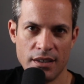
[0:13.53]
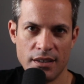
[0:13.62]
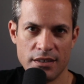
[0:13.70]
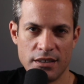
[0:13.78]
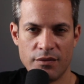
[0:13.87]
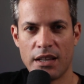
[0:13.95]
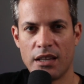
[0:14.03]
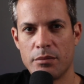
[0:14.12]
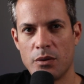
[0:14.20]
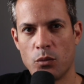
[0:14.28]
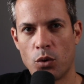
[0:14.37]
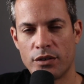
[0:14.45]

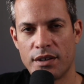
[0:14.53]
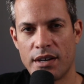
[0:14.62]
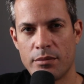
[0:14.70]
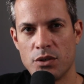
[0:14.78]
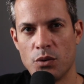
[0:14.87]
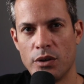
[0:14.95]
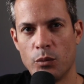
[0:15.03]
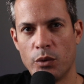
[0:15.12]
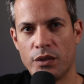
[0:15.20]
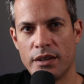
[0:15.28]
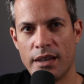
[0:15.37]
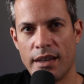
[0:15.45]
development work that I'm doing with
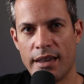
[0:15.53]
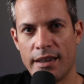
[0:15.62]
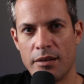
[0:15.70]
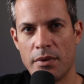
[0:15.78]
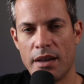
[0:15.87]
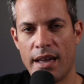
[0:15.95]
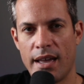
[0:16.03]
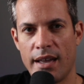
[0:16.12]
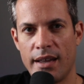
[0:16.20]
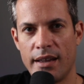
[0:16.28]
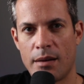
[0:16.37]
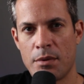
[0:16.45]
the game.
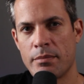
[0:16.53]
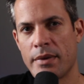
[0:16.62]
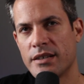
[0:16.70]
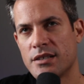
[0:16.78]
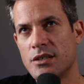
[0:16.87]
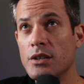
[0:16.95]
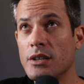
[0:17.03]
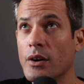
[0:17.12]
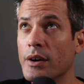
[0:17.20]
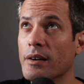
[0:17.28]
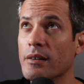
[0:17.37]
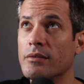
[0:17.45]
And I'm in my studio
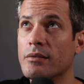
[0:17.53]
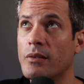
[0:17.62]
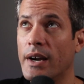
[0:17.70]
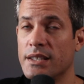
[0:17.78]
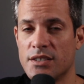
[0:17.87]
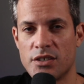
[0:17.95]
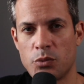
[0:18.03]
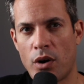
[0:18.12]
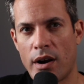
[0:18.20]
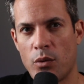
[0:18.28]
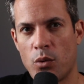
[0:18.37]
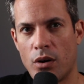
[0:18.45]
here, right? This is where
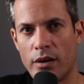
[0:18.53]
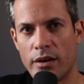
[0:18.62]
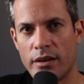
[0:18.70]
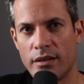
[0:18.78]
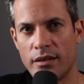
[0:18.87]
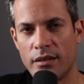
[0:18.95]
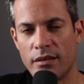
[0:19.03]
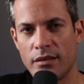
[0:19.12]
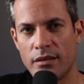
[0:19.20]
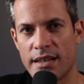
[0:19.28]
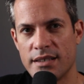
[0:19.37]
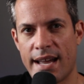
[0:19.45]
I work.
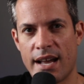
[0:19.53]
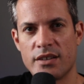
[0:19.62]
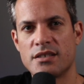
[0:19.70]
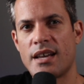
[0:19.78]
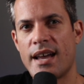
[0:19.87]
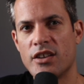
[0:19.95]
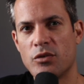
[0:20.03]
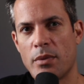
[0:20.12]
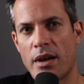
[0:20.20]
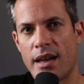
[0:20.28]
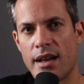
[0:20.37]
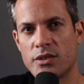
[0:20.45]
I downsized my
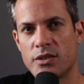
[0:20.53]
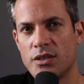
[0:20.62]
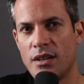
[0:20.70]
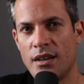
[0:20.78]
house.